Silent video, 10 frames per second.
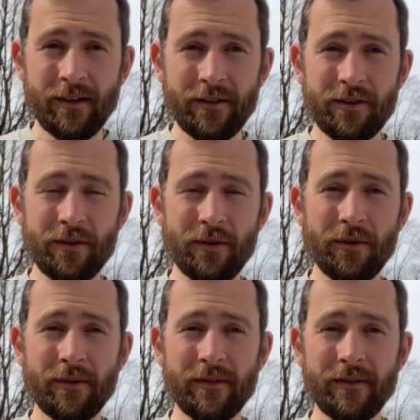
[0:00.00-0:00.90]

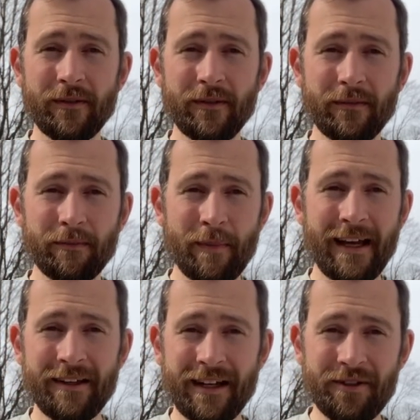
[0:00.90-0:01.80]
to pay
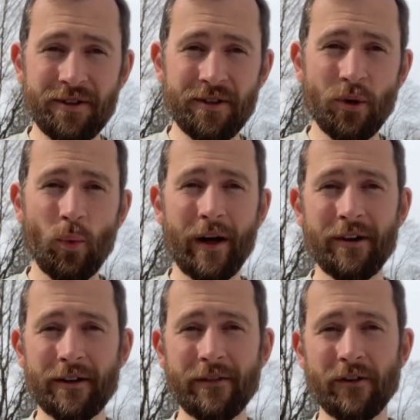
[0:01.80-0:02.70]
attention to where
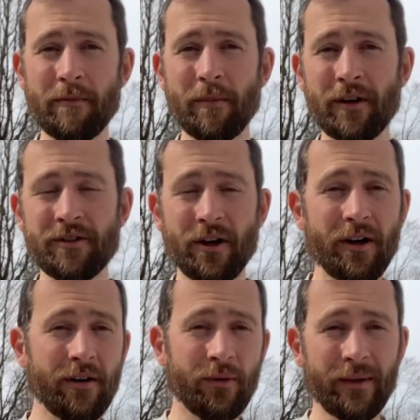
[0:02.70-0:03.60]
different birds
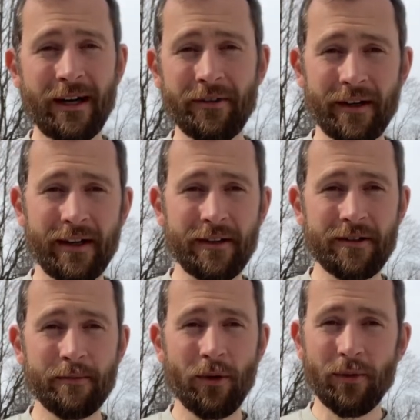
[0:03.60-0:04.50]
are around
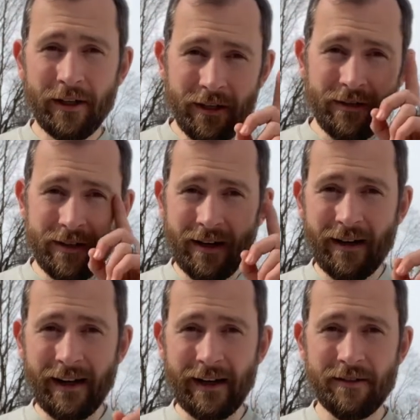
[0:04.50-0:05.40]
us. But we're going to use our
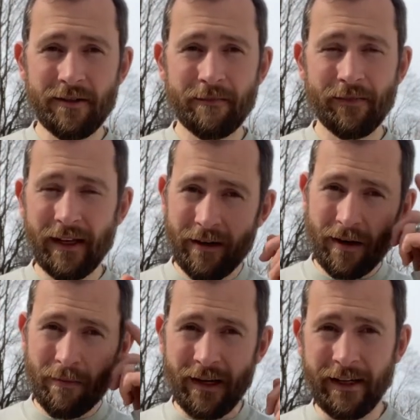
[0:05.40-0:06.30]
eyes and our
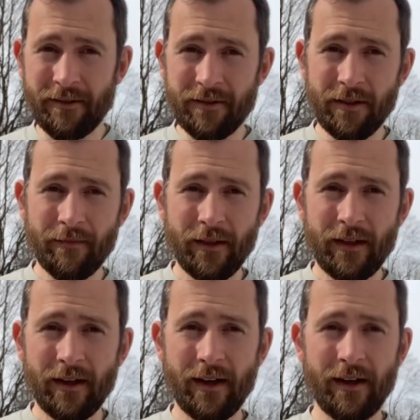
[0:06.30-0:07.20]
minds
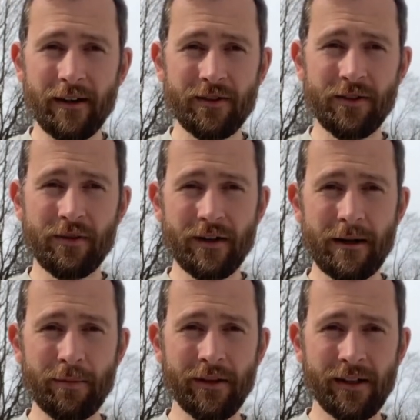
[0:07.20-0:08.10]
to do a
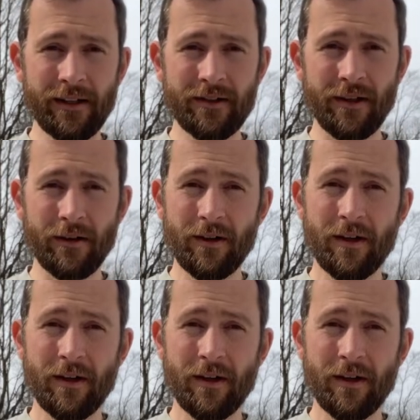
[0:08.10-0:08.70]
couple of things here.